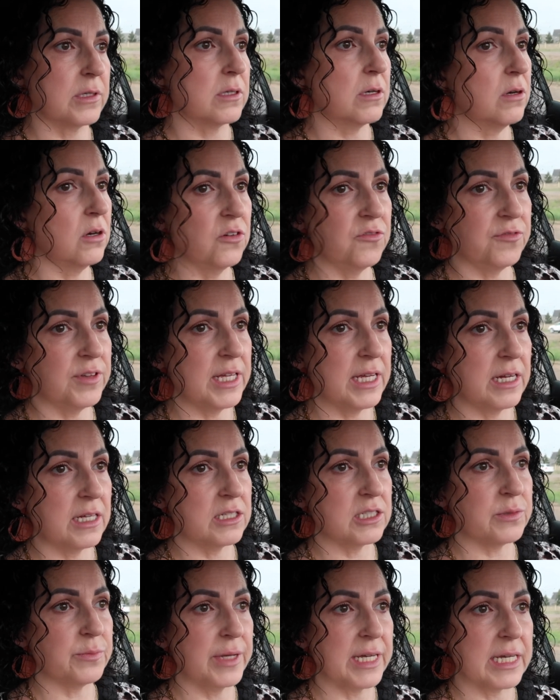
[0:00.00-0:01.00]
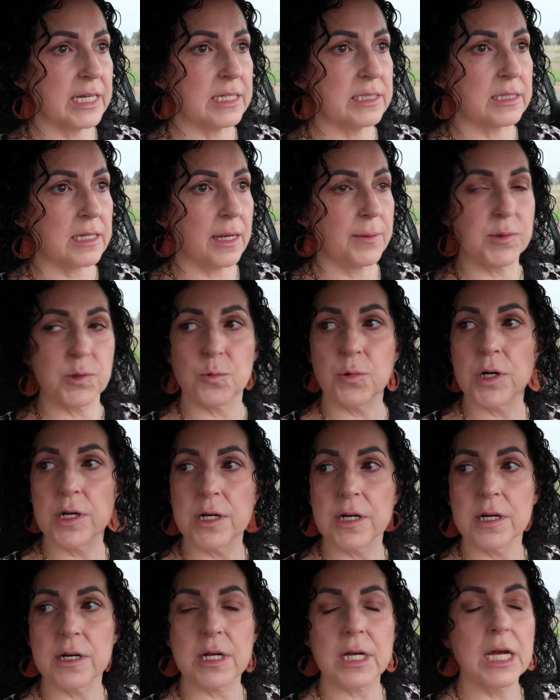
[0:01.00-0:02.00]
So hopefully I just make it in time to
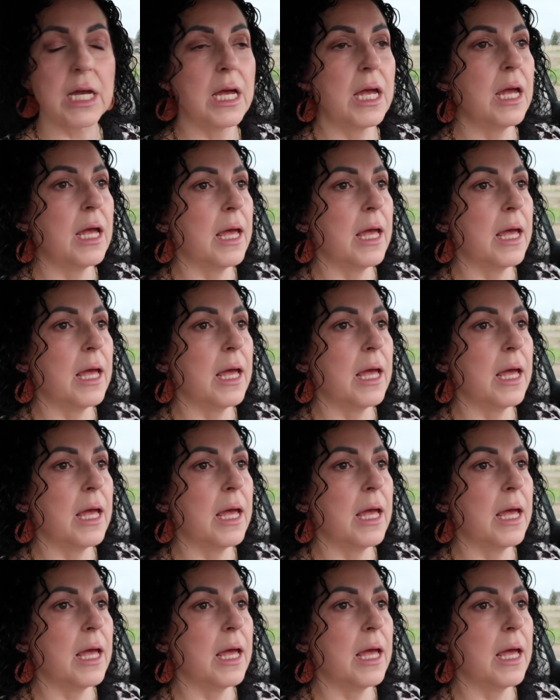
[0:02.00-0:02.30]
work.